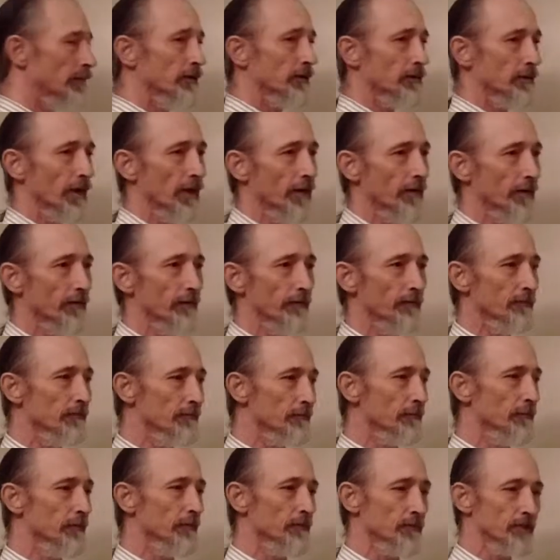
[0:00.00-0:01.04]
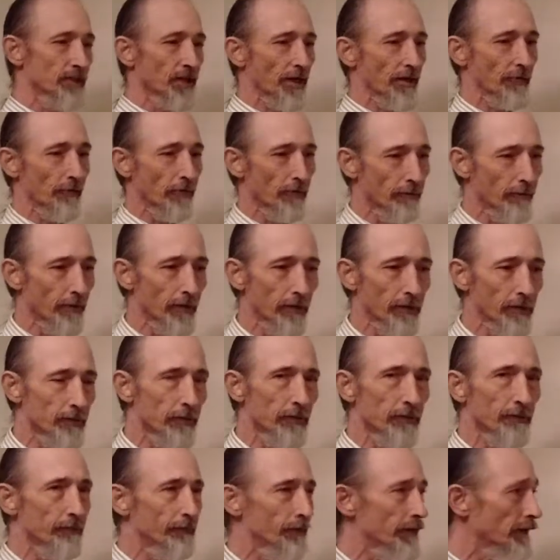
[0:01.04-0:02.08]
now in general
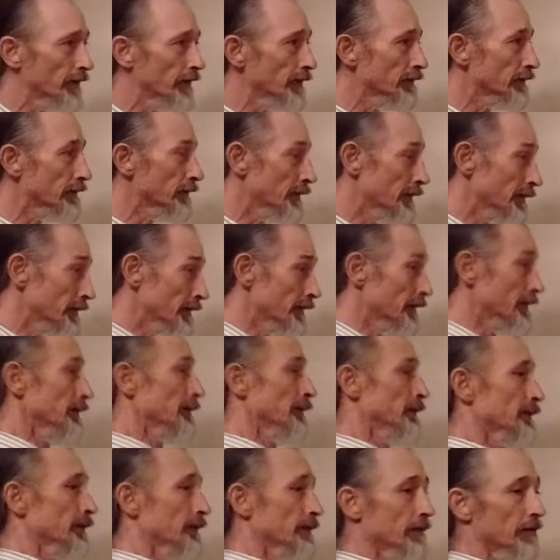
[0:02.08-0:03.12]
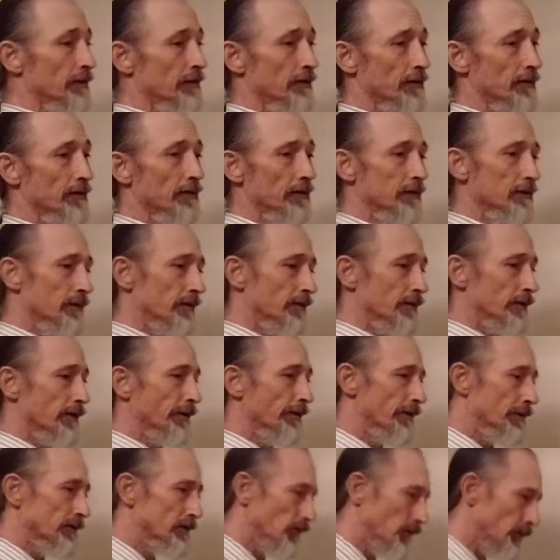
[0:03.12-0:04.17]
relativity,
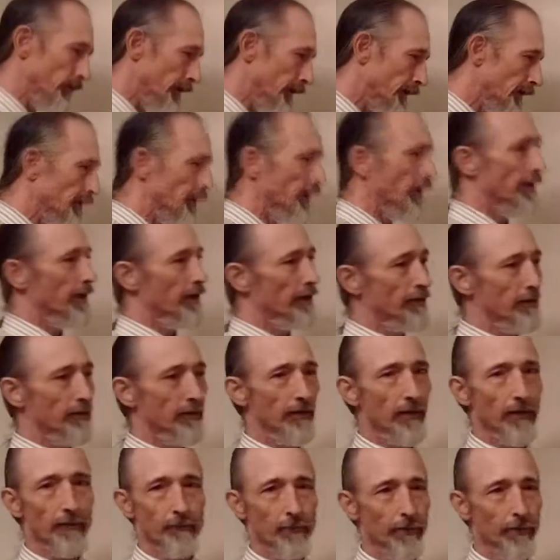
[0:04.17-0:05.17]
there is only kinetic and